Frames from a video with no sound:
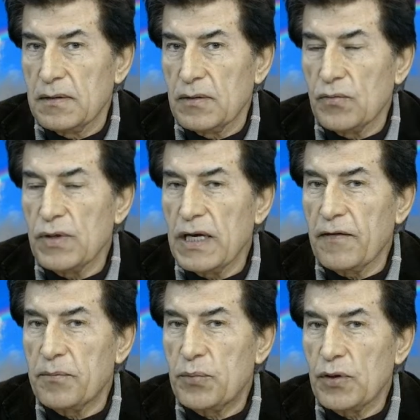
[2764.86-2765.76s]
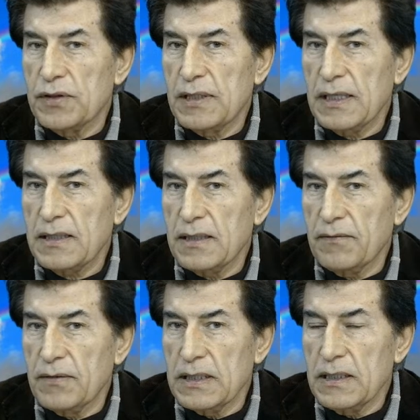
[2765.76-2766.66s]
We have
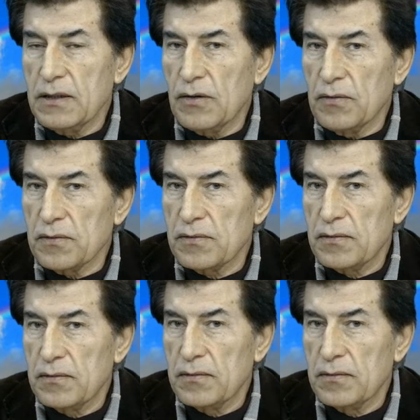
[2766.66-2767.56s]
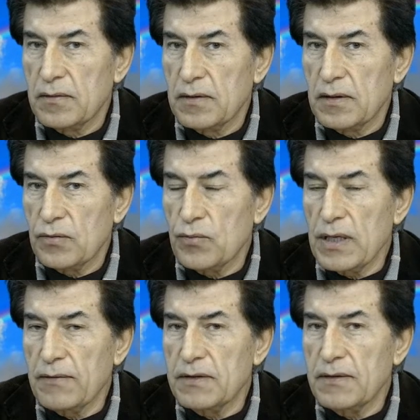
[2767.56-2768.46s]
protective egos. We
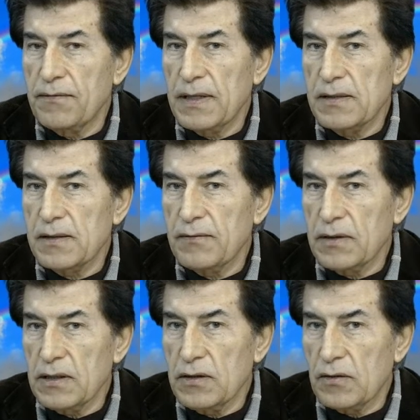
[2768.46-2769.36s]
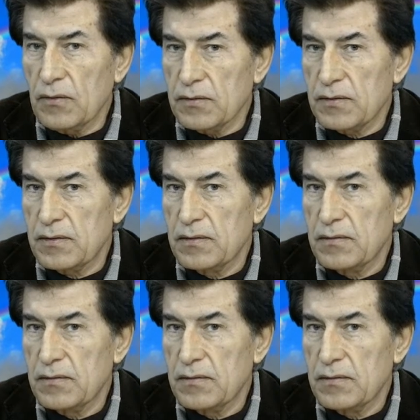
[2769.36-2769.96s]
have defensive egos.